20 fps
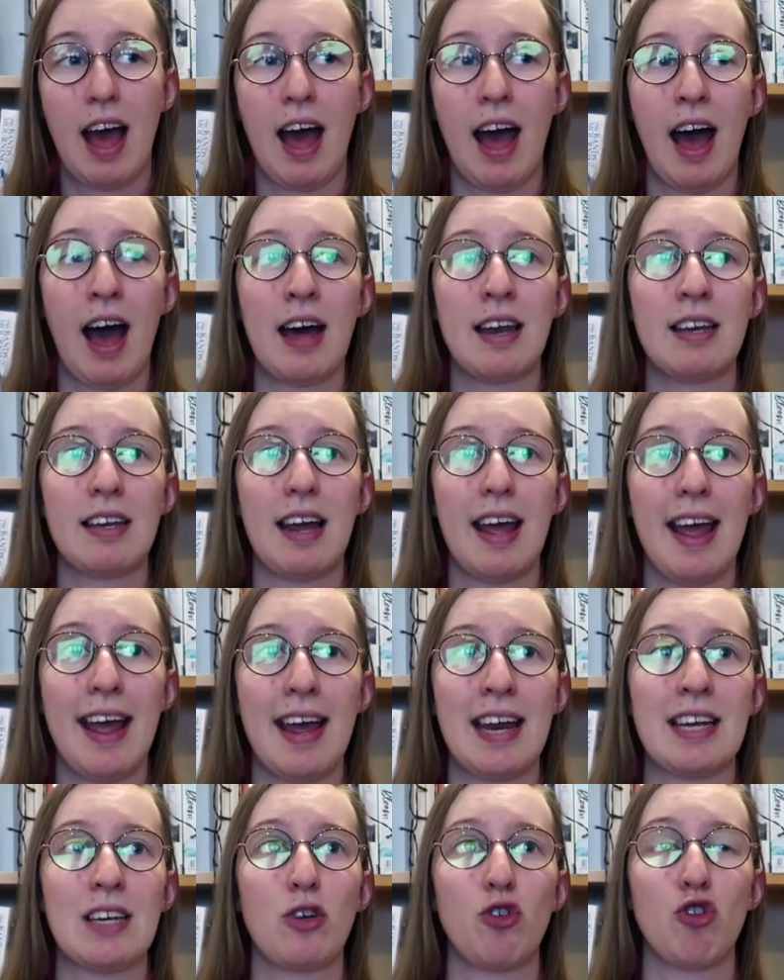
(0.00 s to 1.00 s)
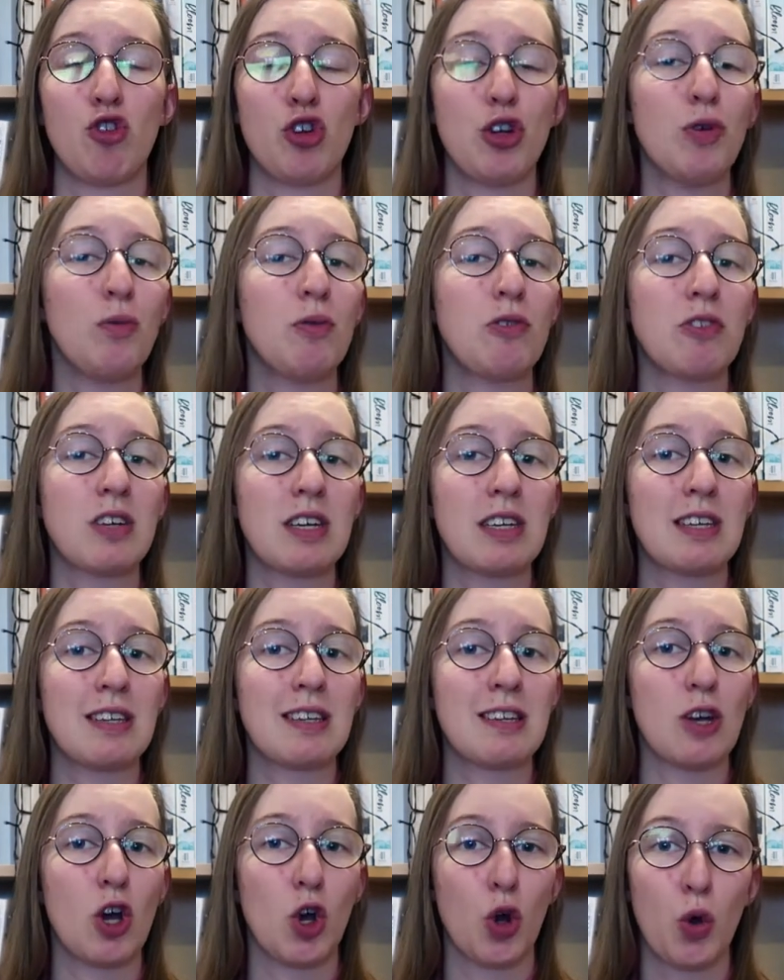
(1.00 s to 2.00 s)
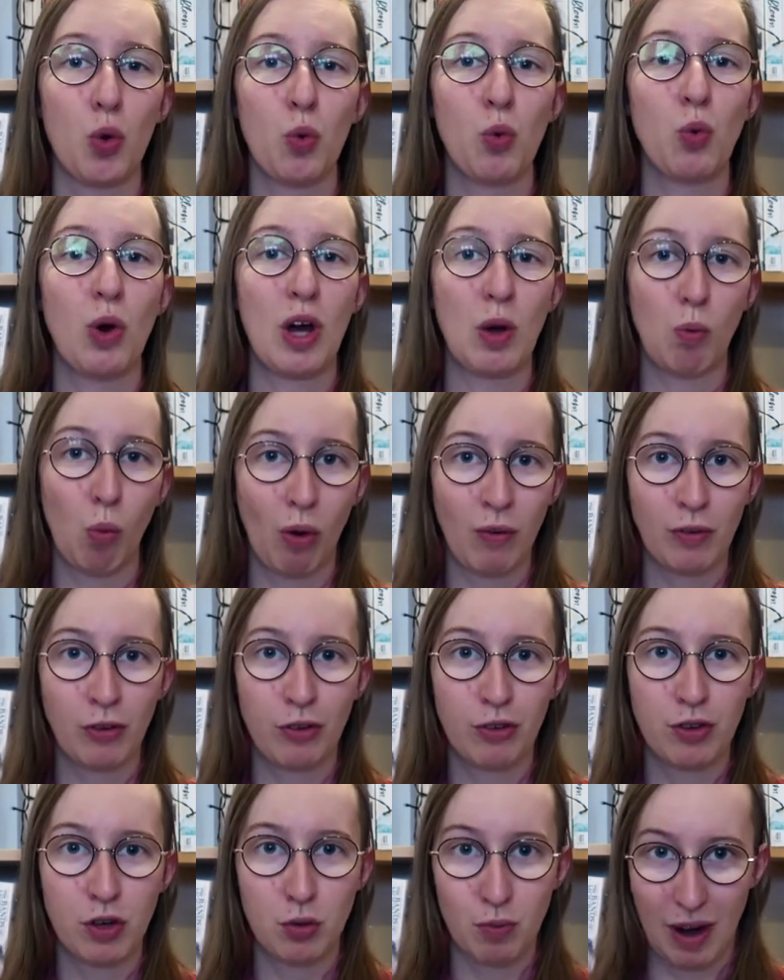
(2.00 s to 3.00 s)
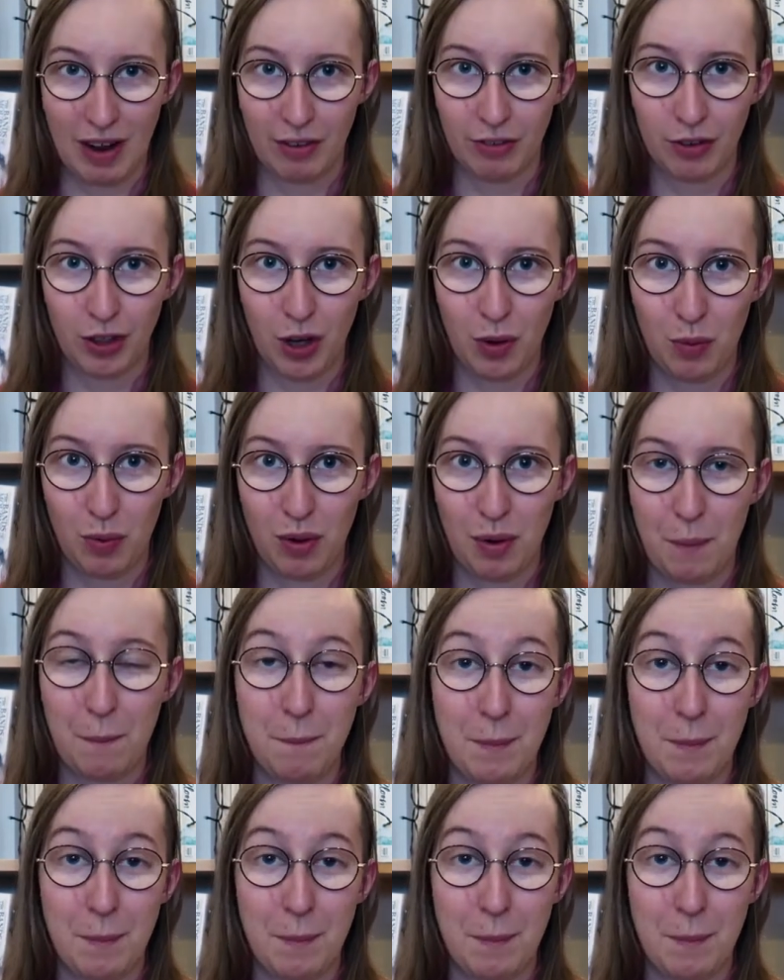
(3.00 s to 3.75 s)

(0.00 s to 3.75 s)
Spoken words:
and it chooses who it wants to rescue.